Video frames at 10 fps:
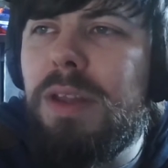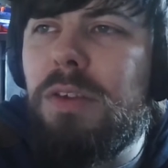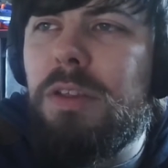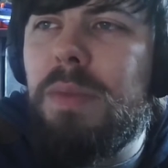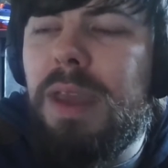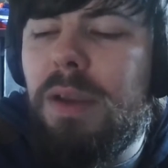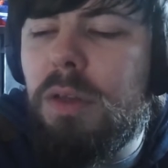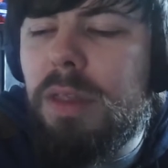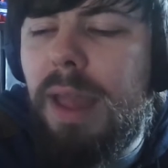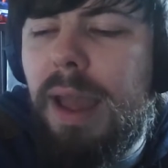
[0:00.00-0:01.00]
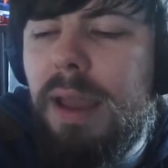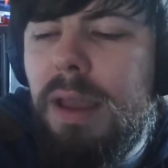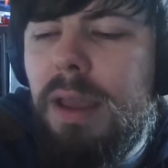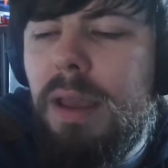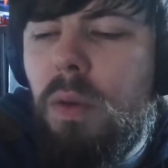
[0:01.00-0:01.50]
interested me here is that
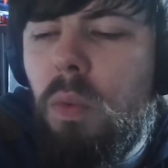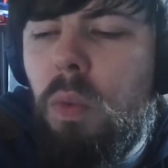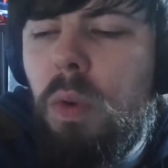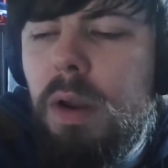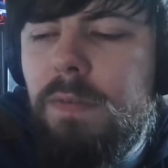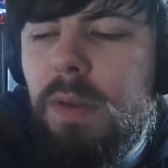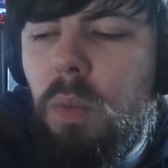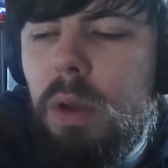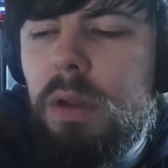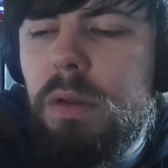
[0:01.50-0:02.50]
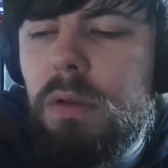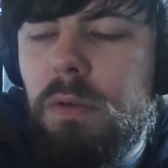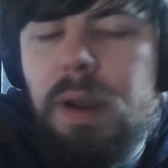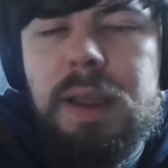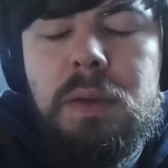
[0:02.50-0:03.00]
what if they weren't
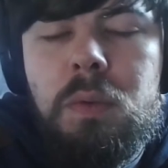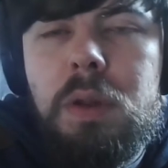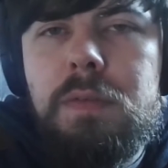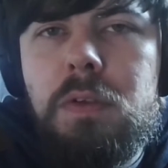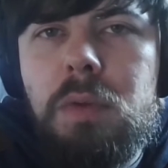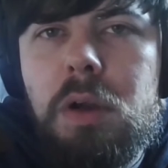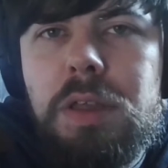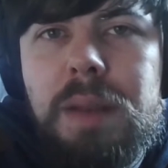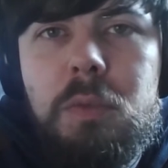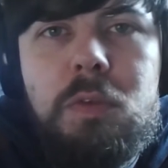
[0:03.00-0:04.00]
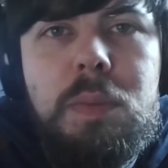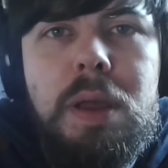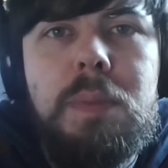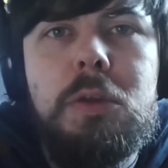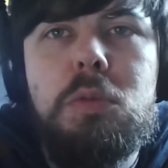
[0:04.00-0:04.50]
granite? What if the rocks had more of a
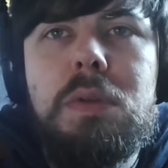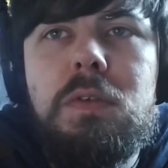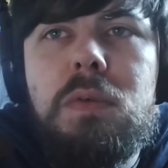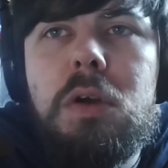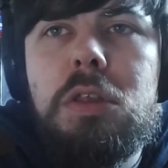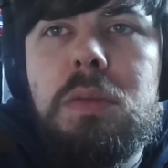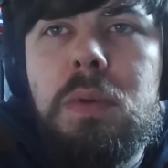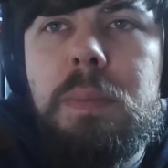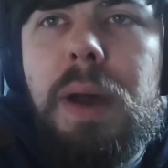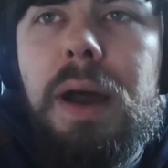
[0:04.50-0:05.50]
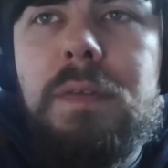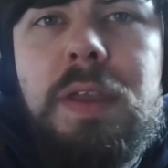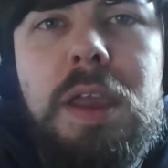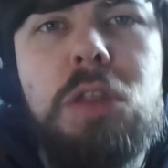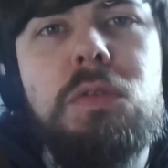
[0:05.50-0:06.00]
purpose? What if the rocks were part of
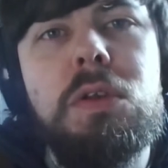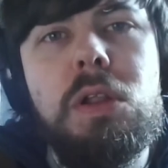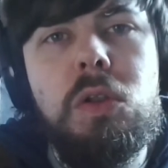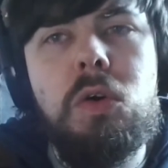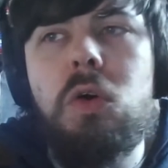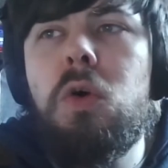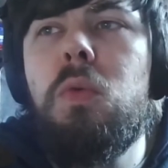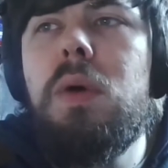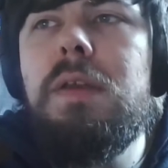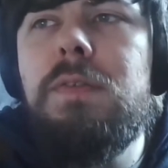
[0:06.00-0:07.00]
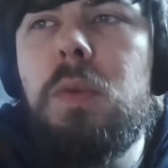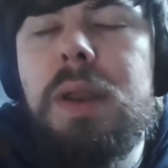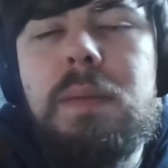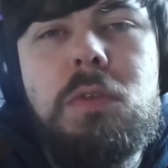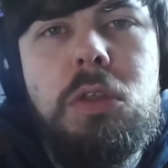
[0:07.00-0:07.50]
the history of the lore? Or what if you
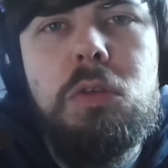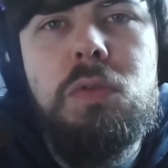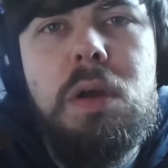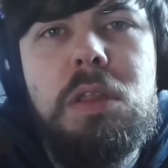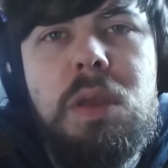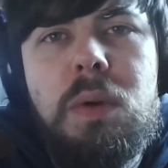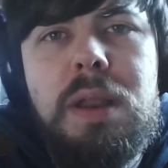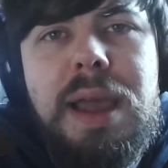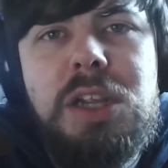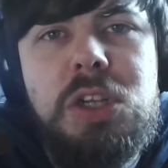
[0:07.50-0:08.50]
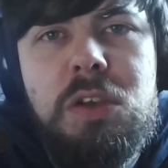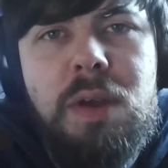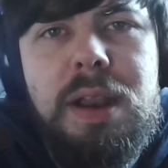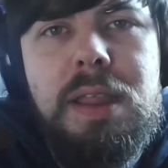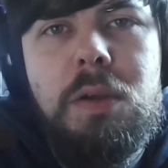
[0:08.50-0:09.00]
went up to those rocks and they weren't actually
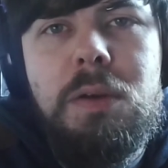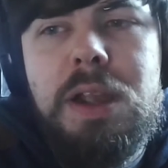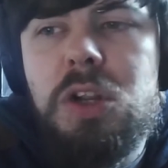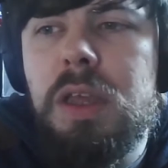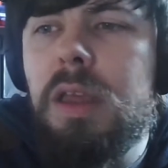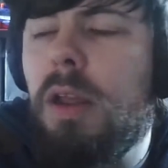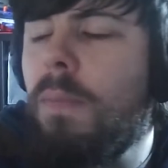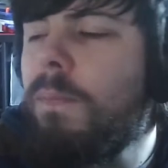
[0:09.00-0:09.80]
granite? They were actually,